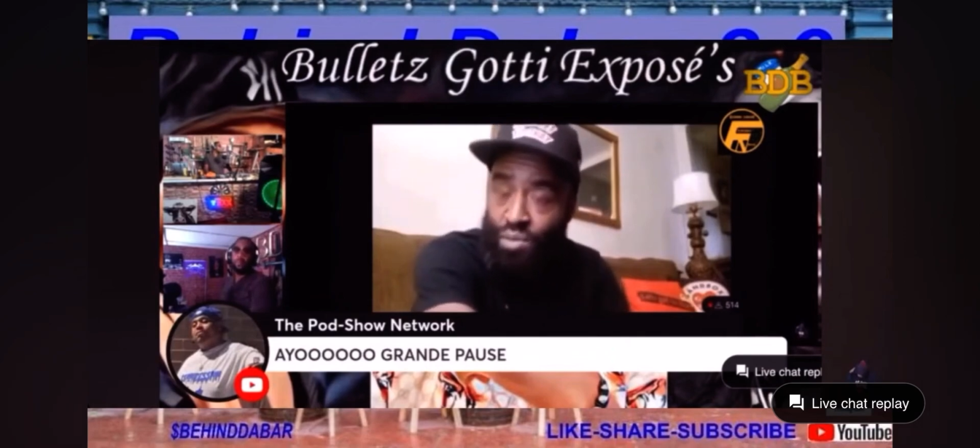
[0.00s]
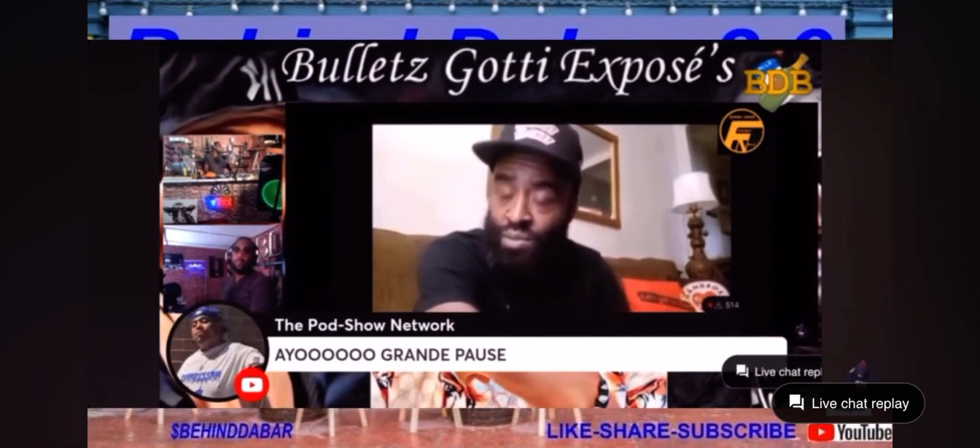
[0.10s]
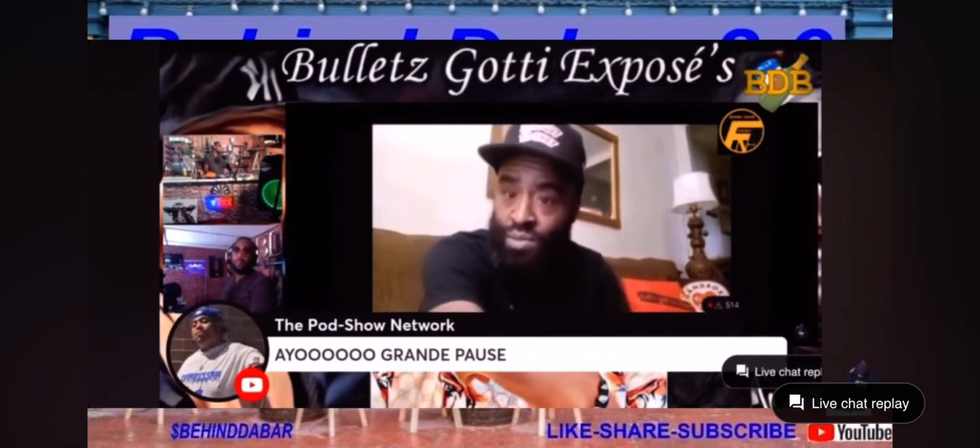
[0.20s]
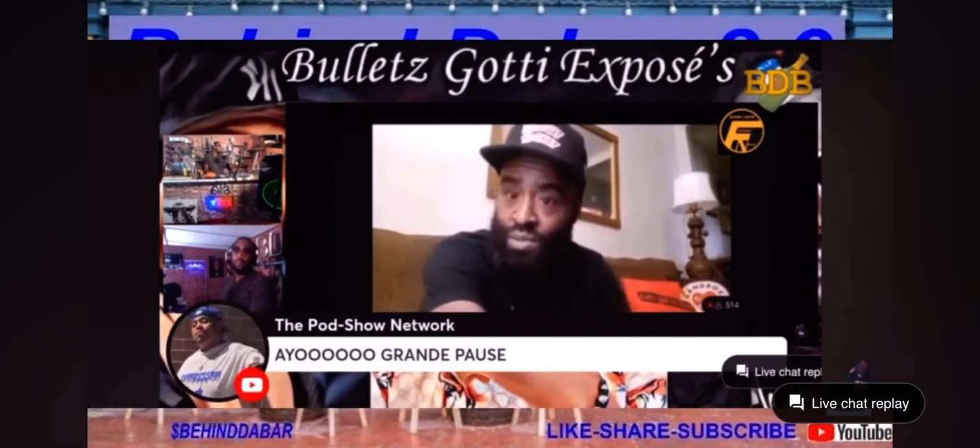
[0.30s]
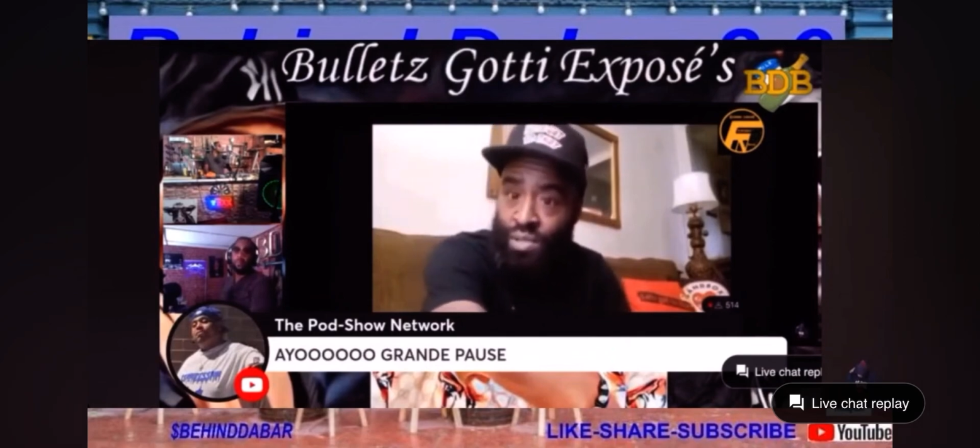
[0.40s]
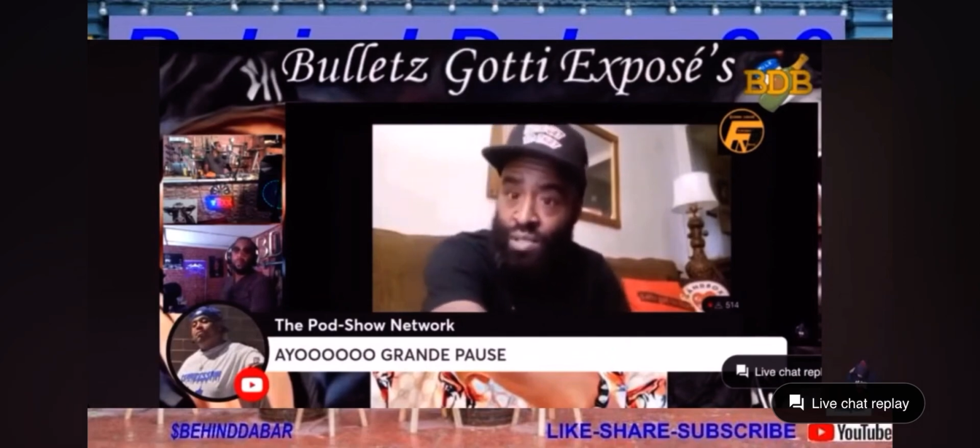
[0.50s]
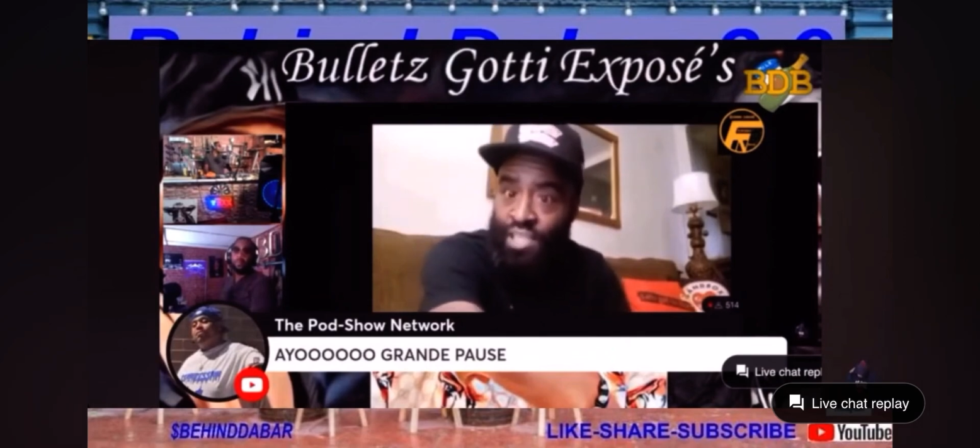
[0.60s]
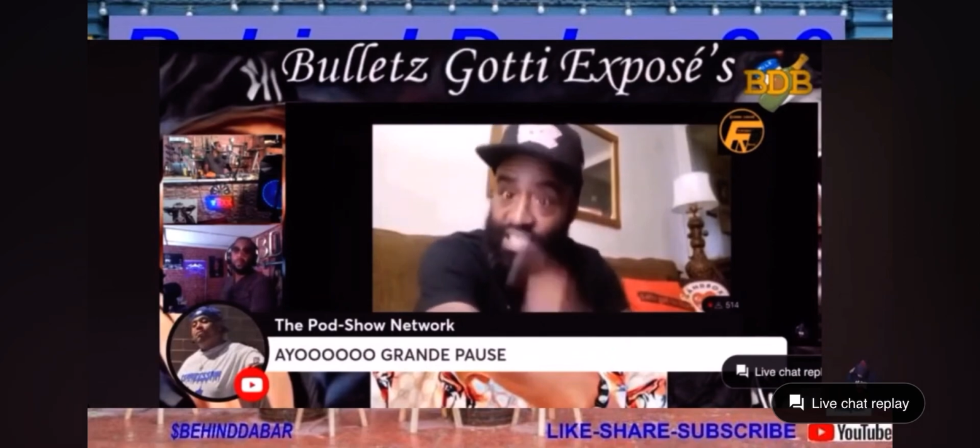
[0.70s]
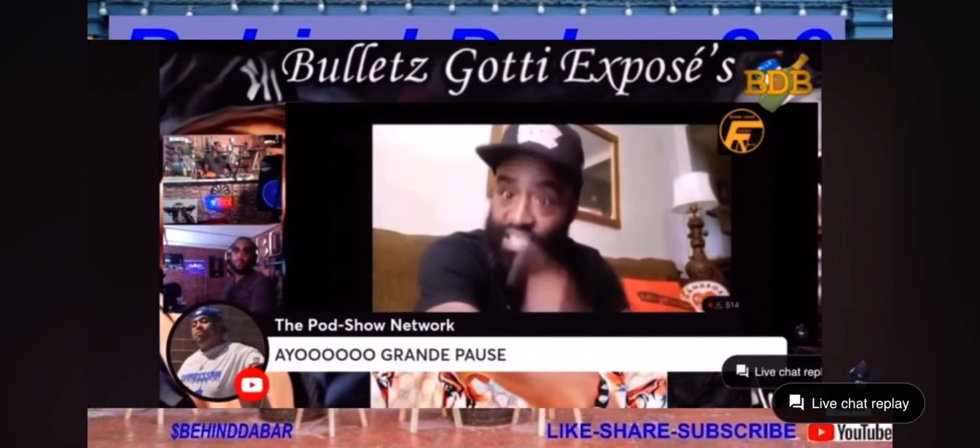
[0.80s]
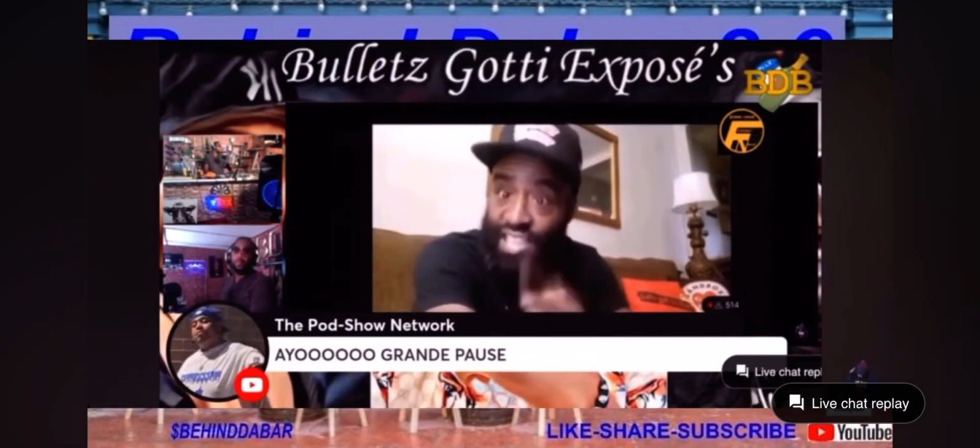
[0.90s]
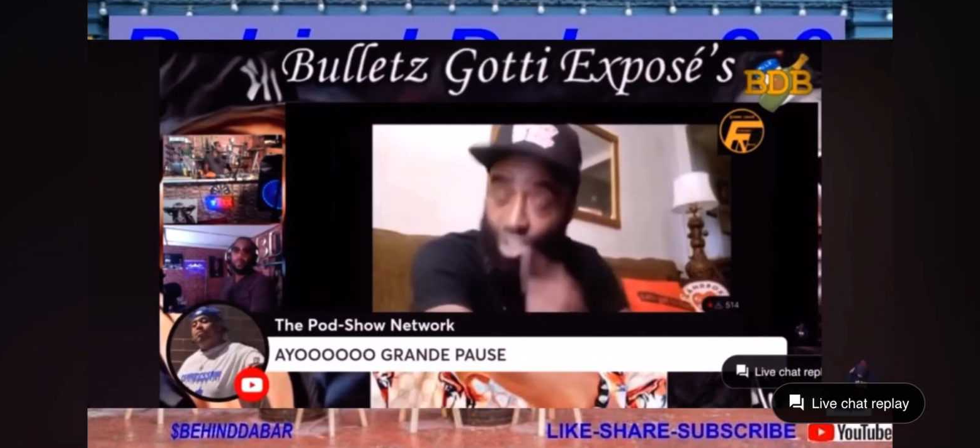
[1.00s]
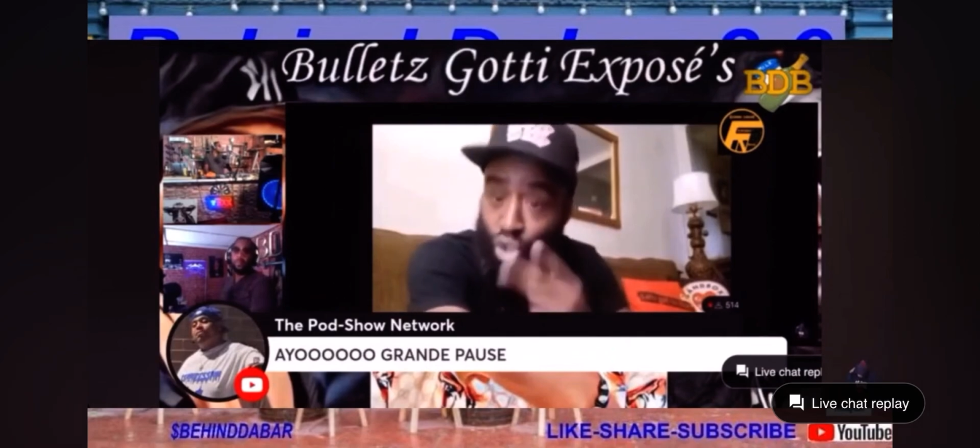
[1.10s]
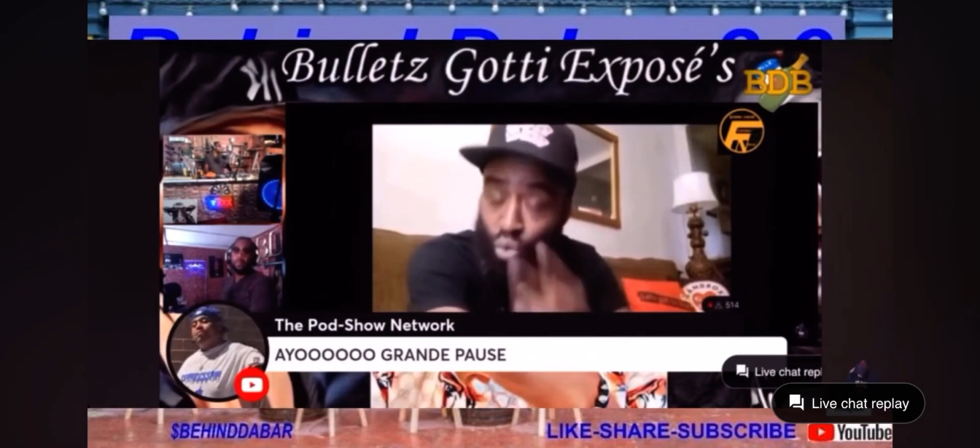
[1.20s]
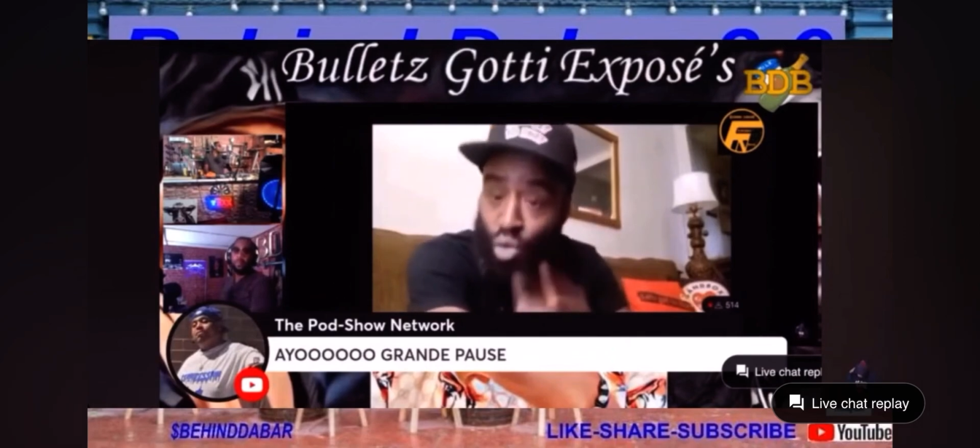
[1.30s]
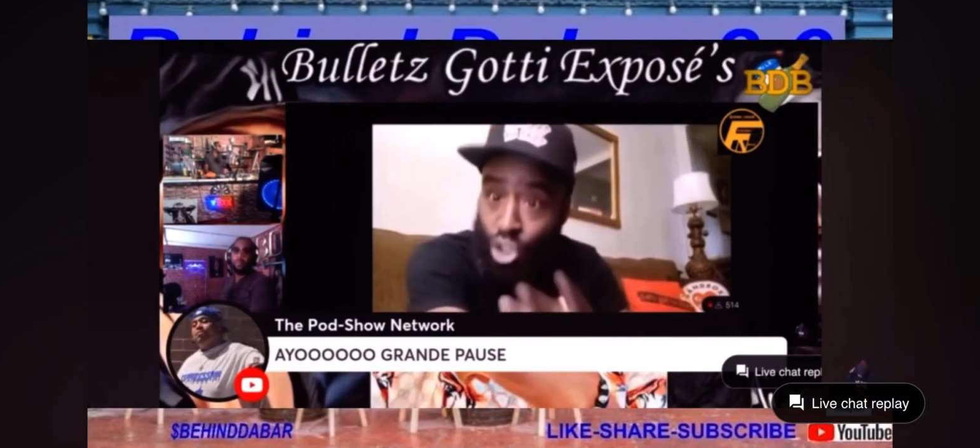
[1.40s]
bro. That's
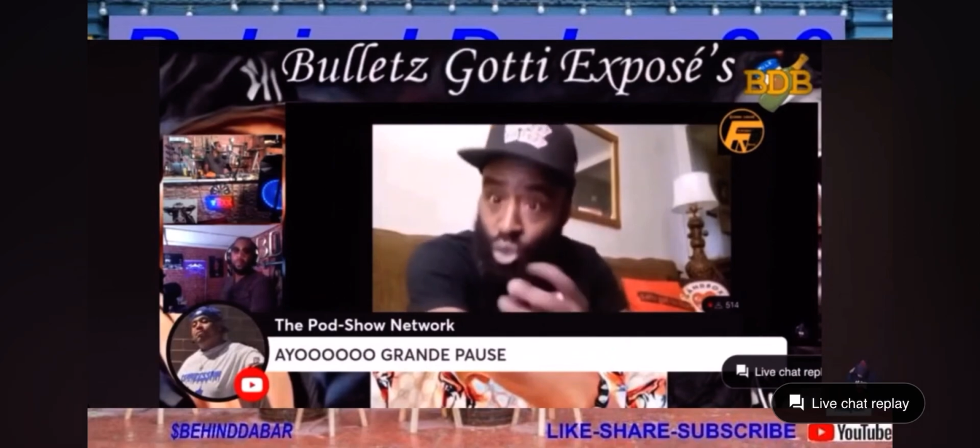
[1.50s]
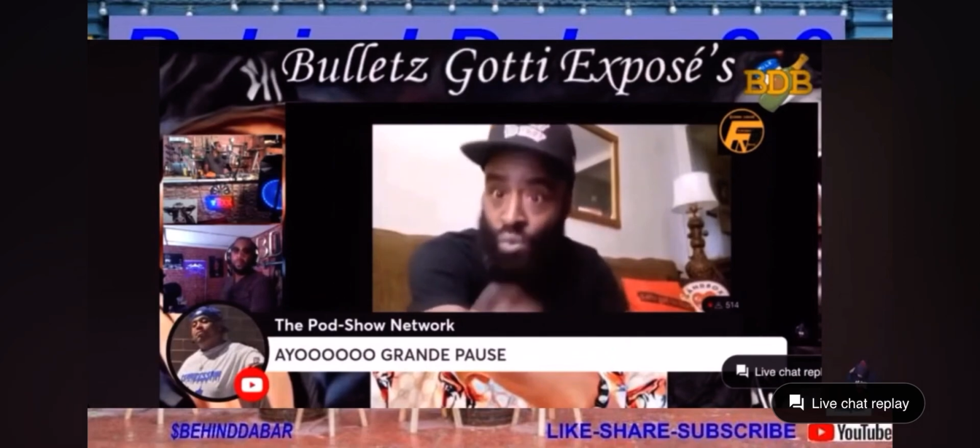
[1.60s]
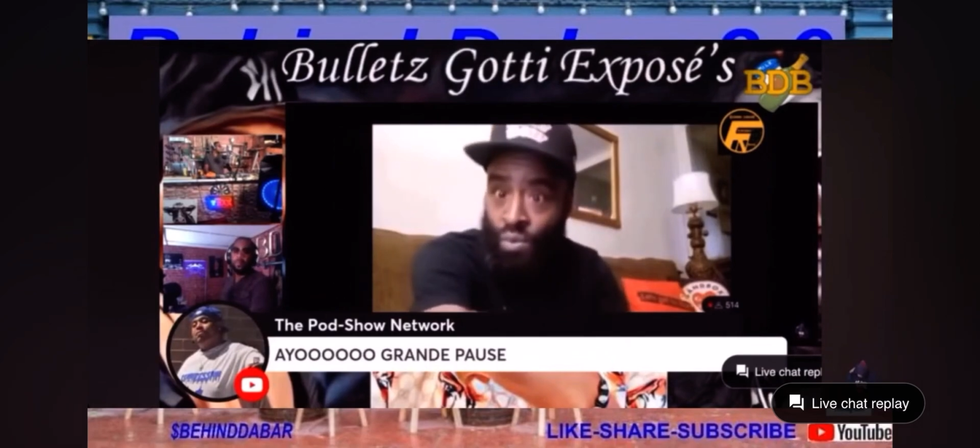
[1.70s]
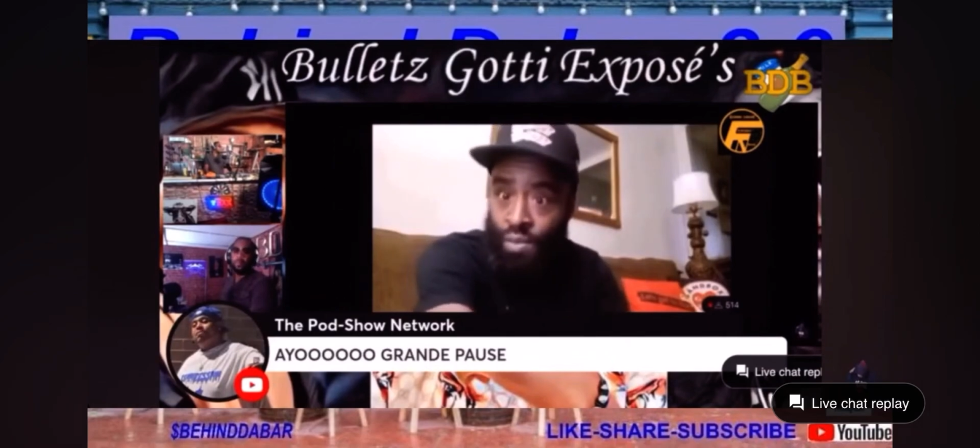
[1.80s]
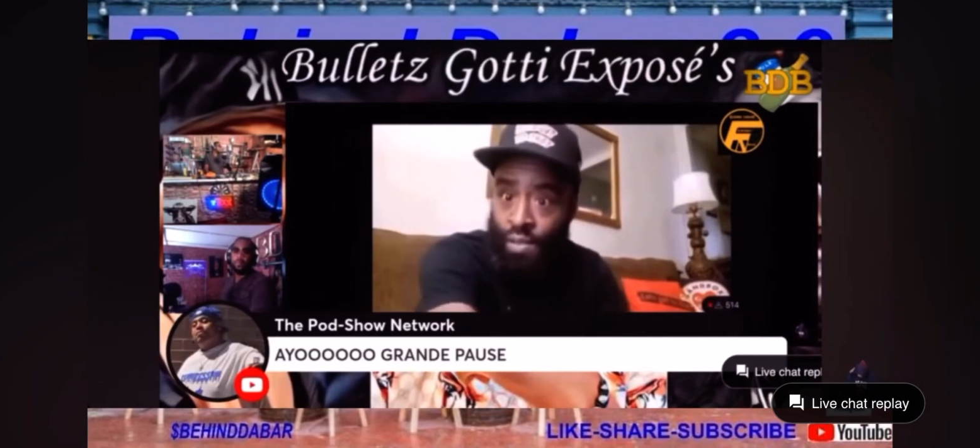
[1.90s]
what you want to do.